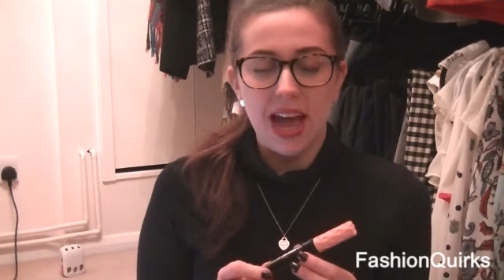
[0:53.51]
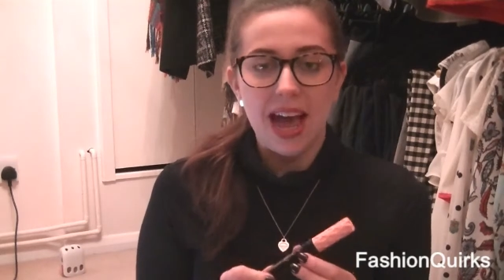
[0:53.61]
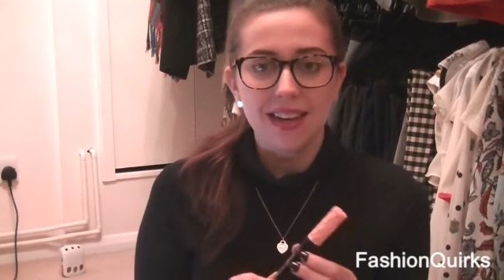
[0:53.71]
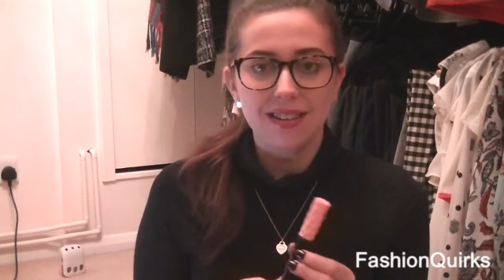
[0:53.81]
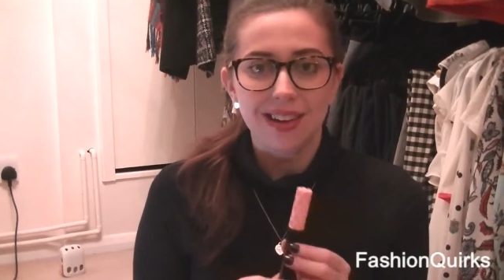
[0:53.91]

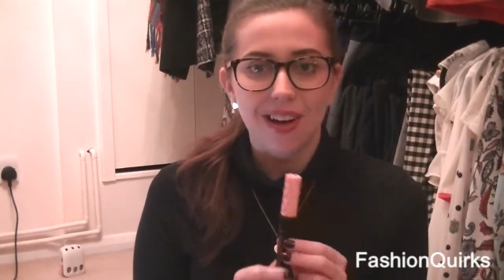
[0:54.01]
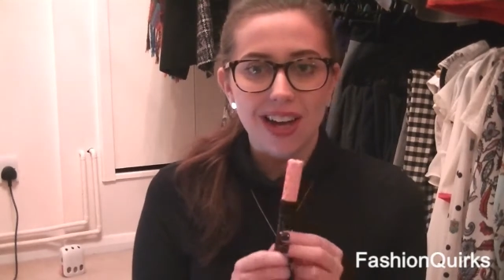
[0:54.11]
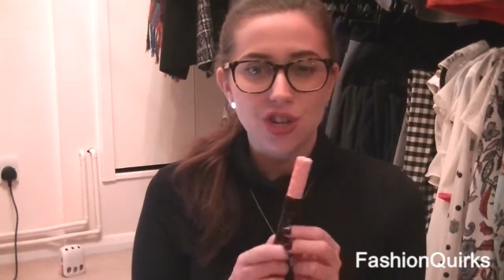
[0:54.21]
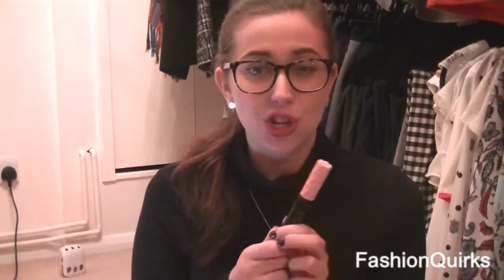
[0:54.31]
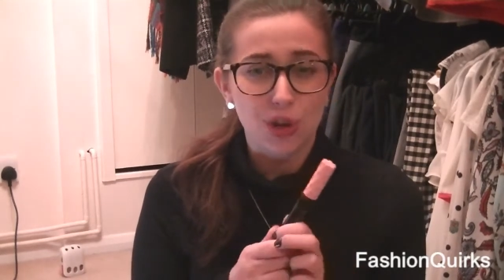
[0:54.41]
And I
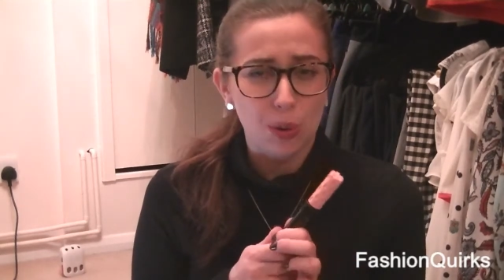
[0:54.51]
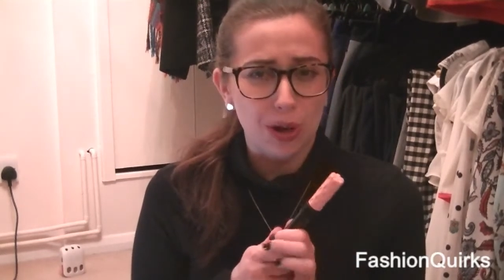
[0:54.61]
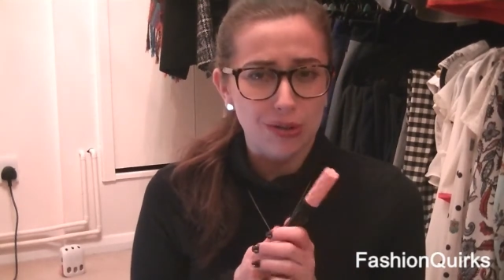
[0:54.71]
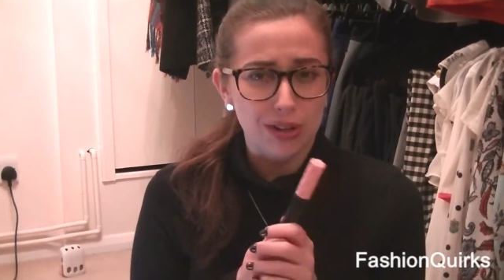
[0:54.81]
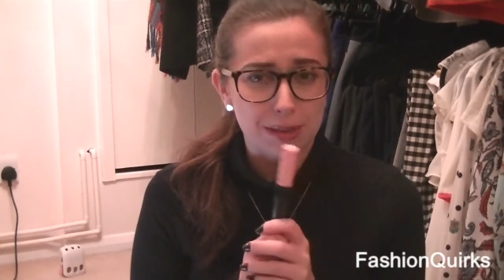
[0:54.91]
actually took a
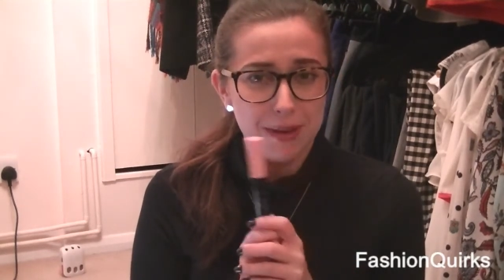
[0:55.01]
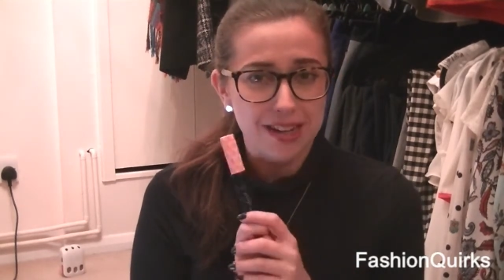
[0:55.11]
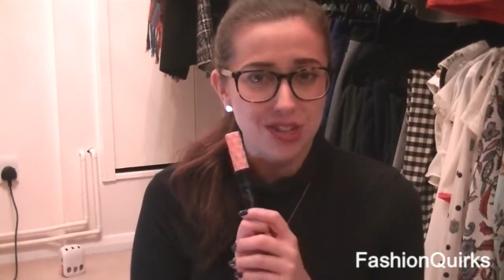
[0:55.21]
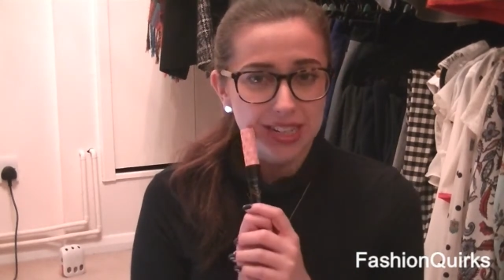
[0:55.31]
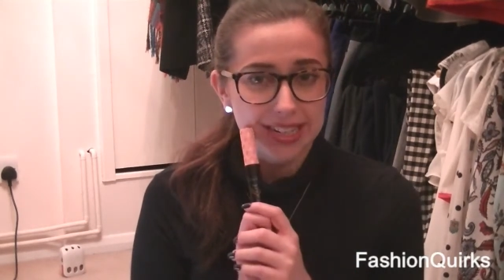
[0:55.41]
close look at the
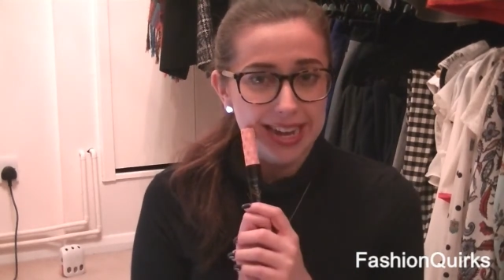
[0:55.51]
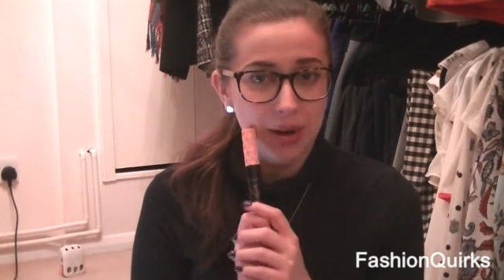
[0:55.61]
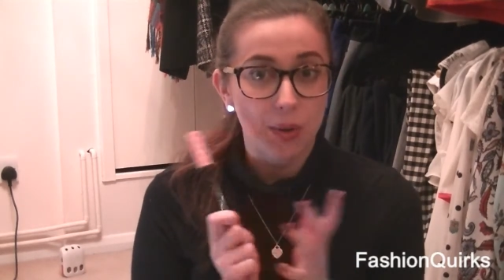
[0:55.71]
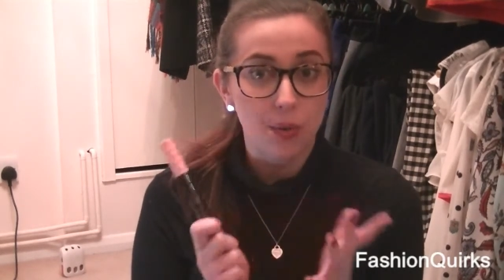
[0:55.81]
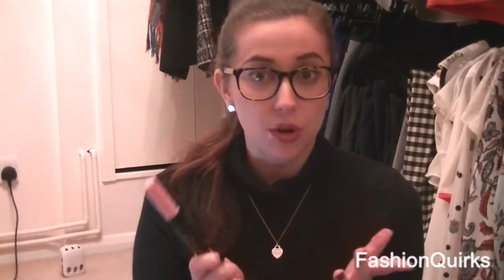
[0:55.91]
packaging, and
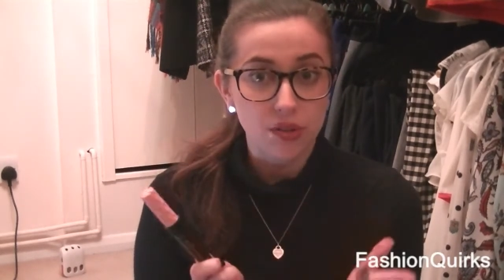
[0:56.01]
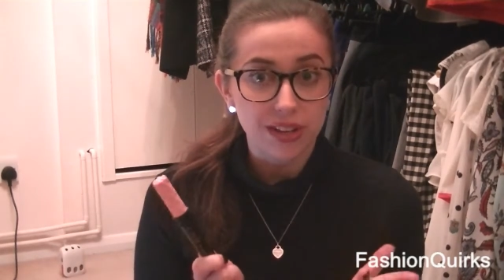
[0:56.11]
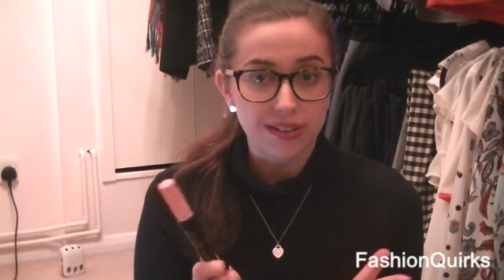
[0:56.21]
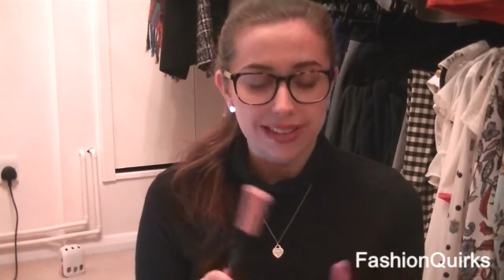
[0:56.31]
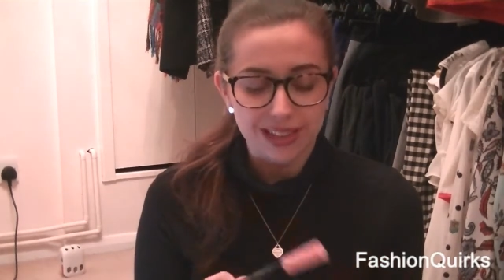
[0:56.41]
now, because I
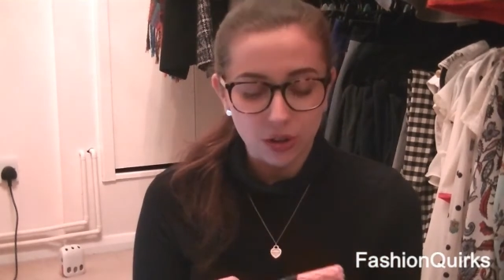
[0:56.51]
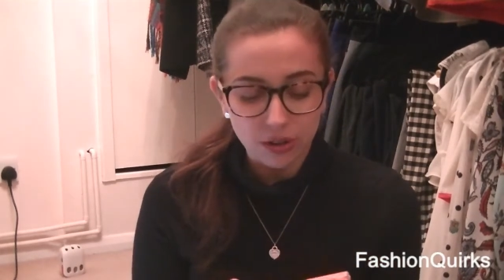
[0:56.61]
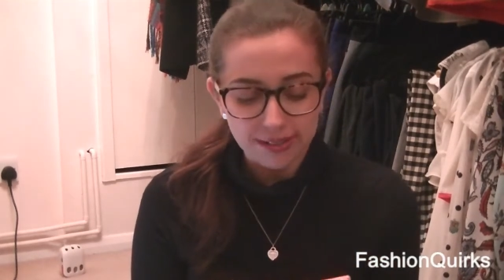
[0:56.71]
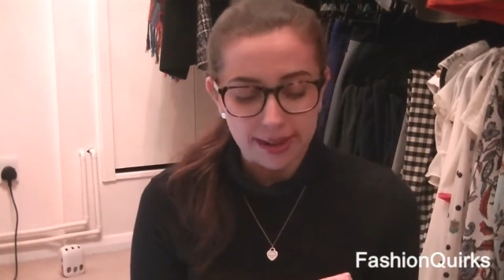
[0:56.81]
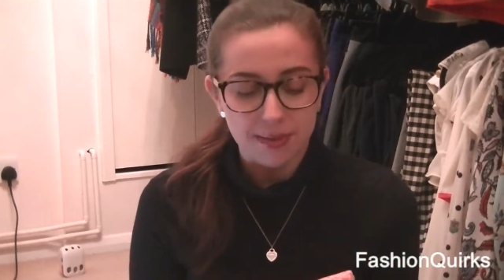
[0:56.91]
understand the
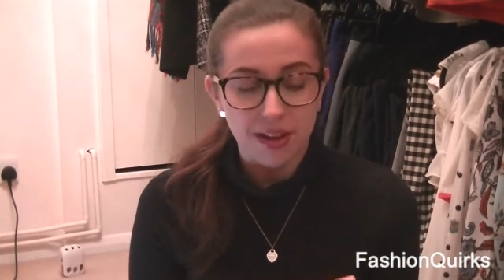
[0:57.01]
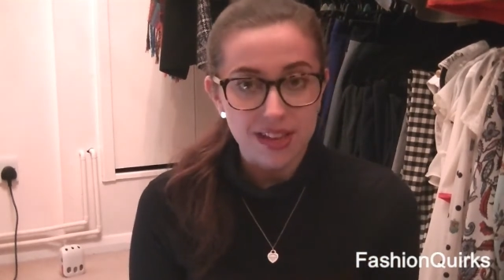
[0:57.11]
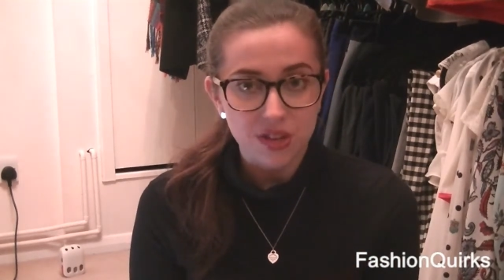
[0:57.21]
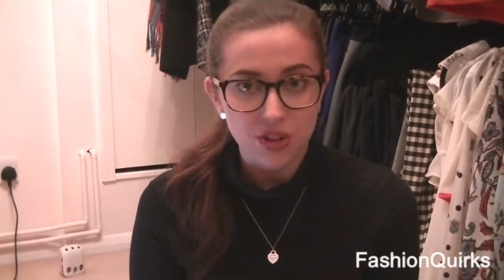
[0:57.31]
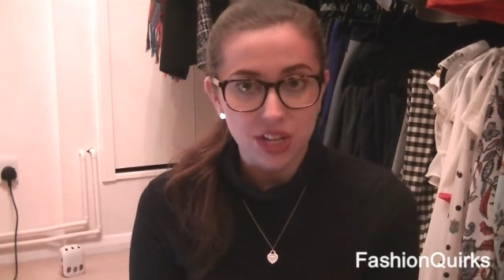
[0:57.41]
concept, I
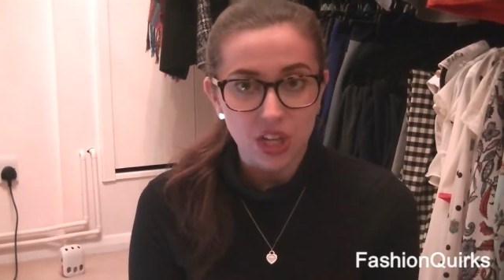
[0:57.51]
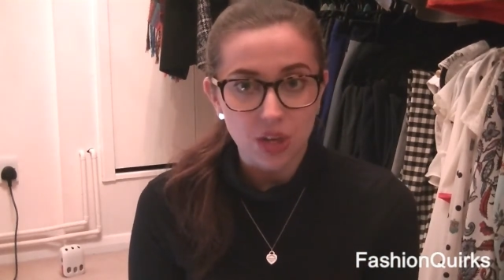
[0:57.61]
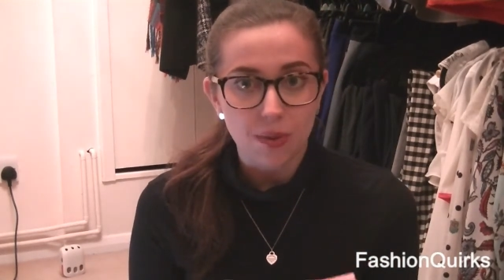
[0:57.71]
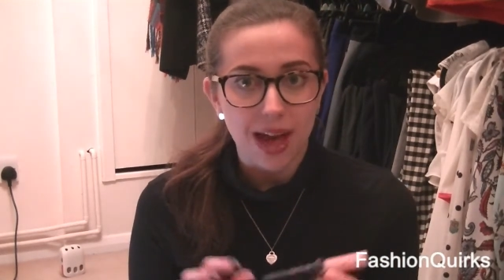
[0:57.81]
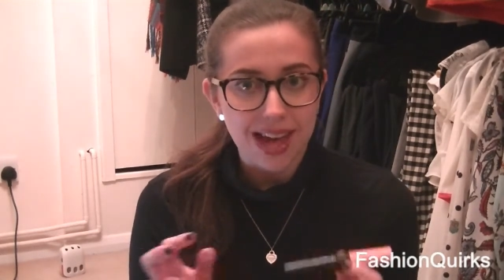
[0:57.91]
think it's really
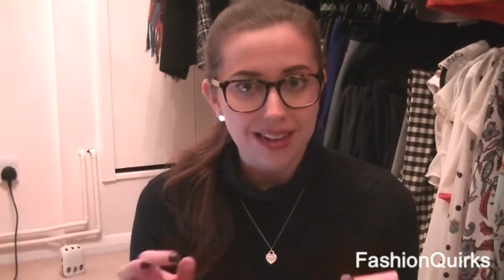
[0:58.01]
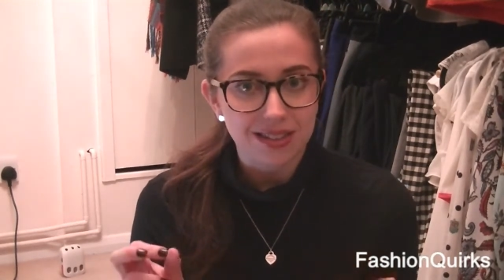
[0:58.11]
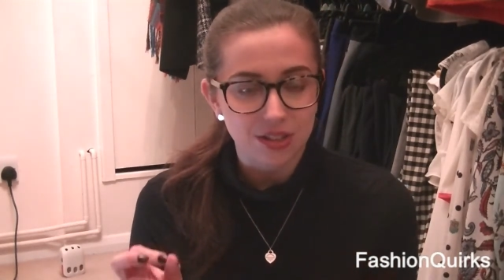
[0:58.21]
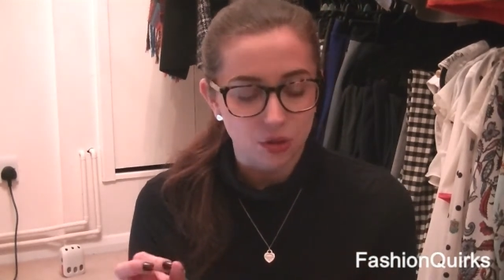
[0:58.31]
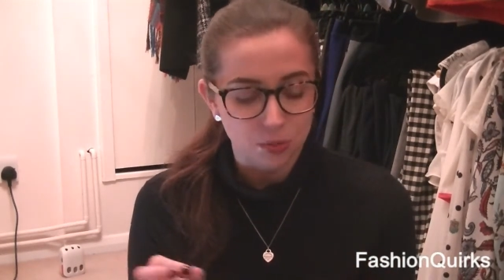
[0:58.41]
cute and
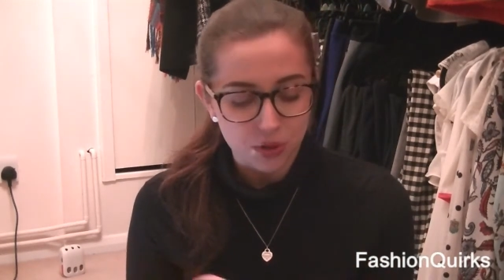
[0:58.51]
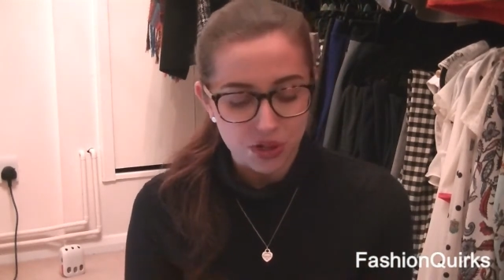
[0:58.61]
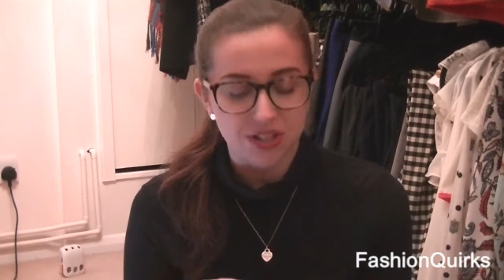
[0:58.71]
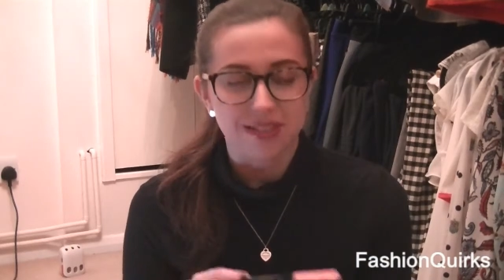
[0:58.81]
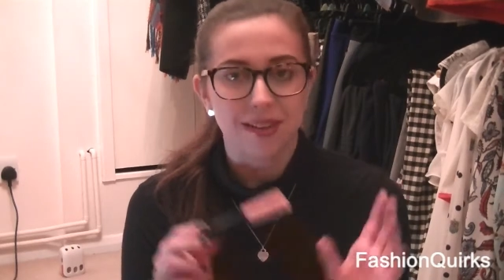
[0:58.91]
it's a good product.